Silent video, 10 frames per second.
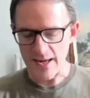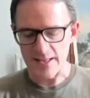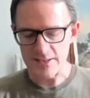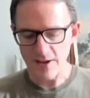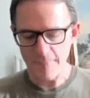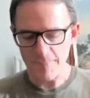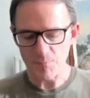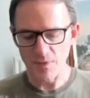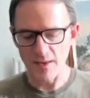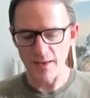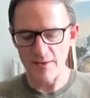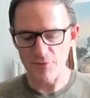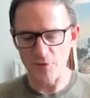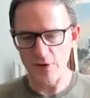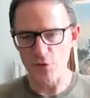it's like
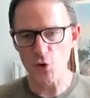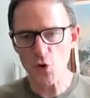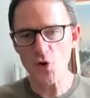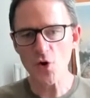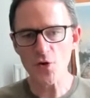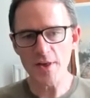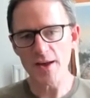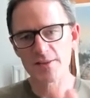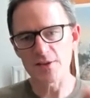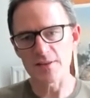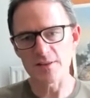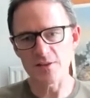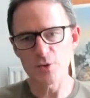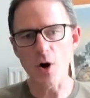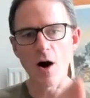if you're not there
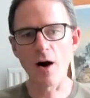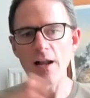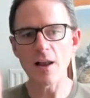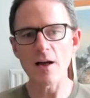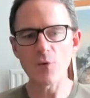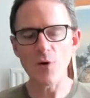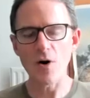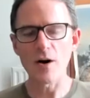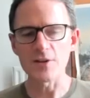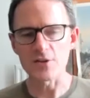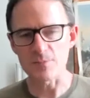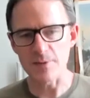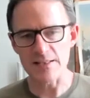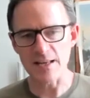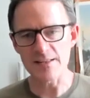to highlight what I should
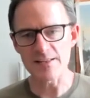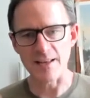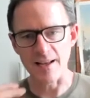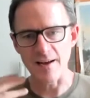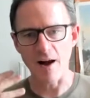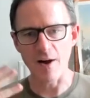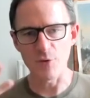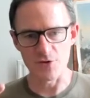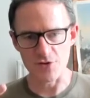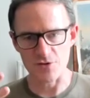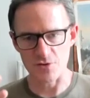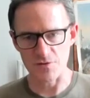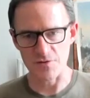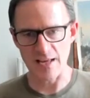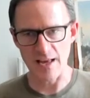be tasting, I would just sort of
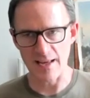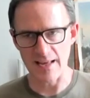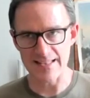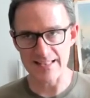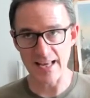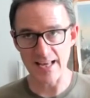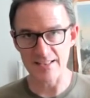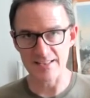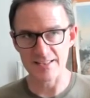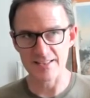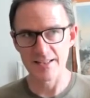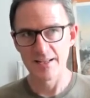say it tastes